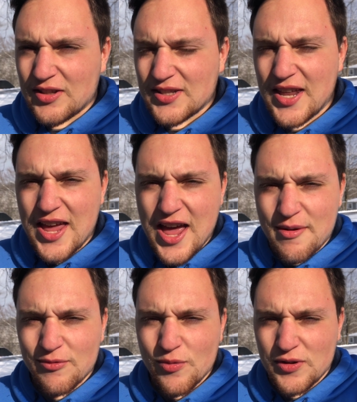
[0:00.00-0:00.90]
Today
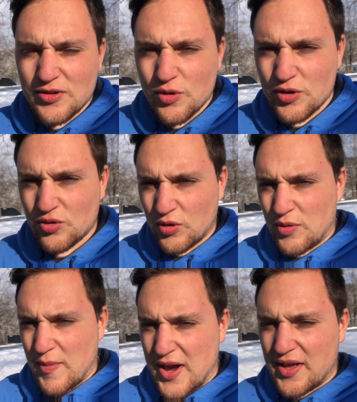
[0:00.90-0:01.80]
I'm going to
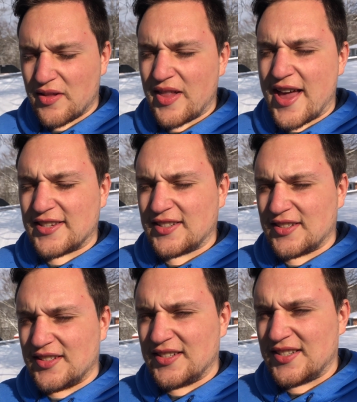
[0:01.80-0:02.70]
enjoy my
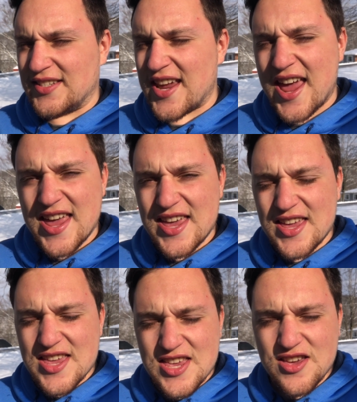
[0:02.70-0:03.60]
last day
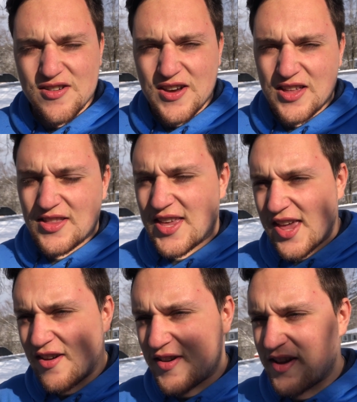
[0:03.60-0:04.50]
here in
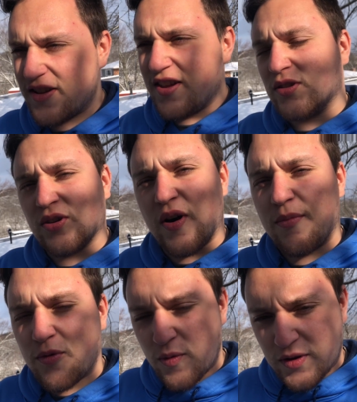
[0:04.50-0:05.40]
the area, so
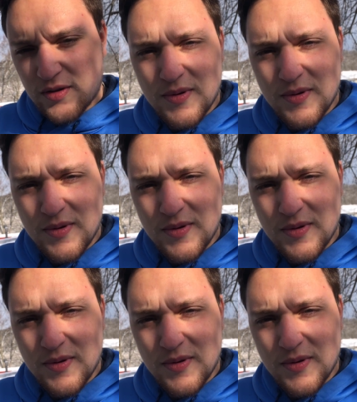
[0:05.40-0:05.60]
I'm going to